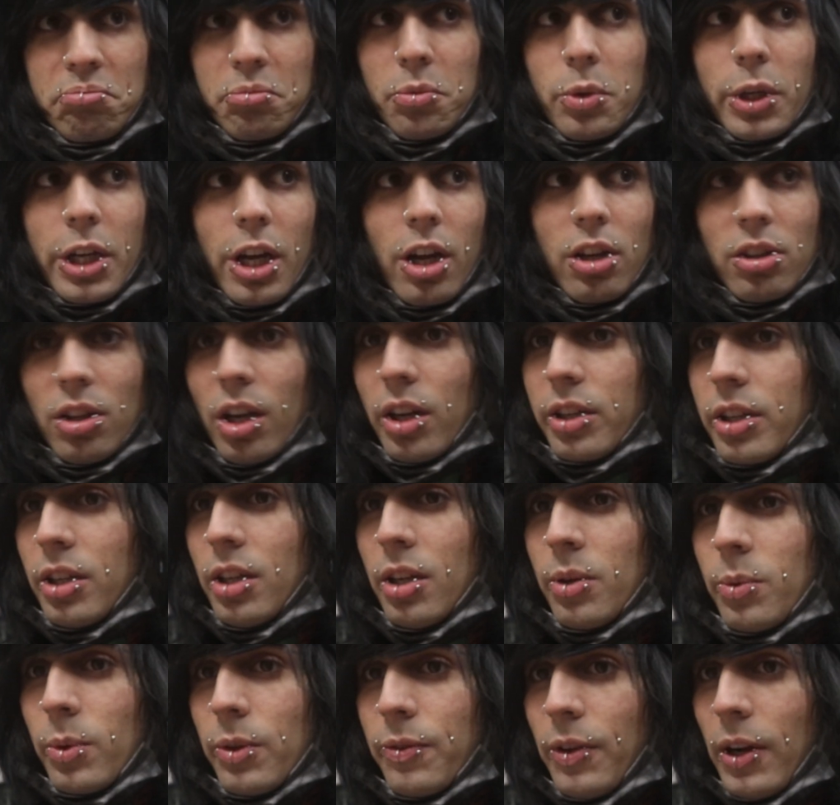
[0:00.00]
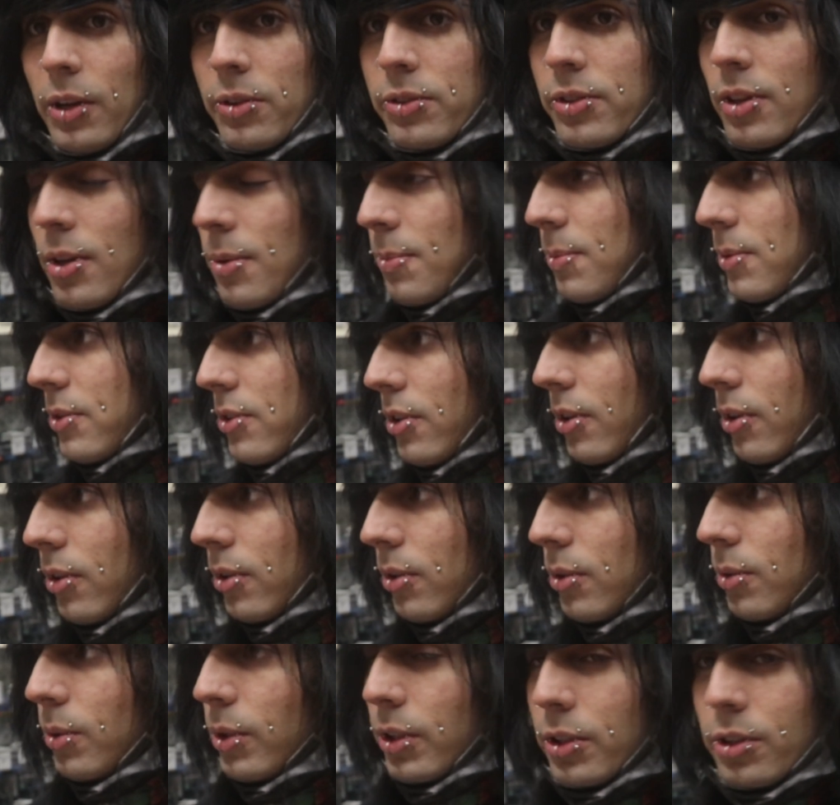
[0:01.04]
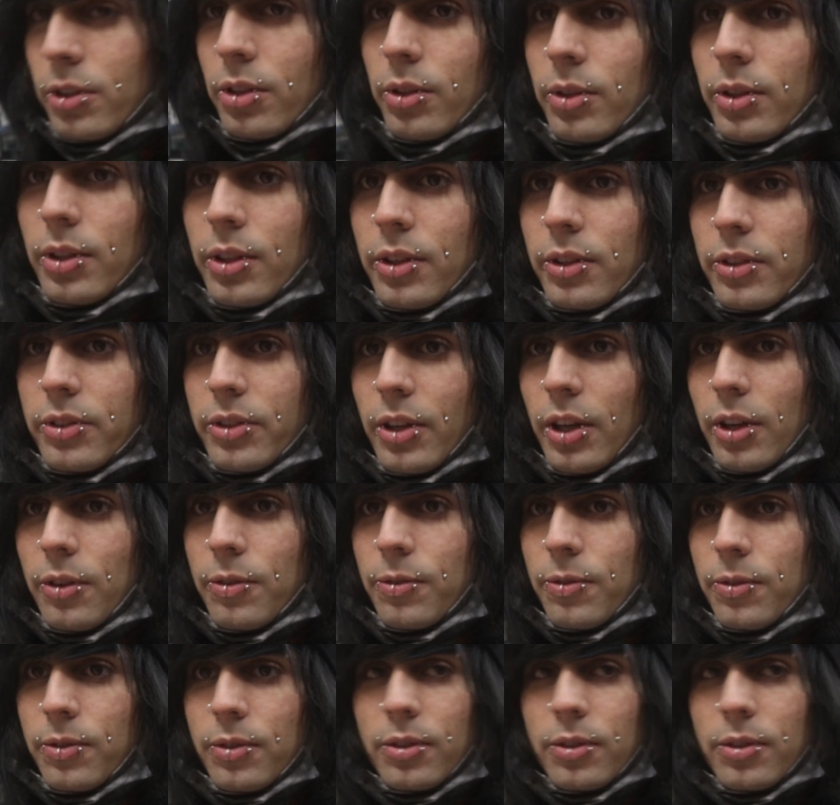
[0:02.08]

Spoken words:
We got lucky and we found some, so we're doing this safe.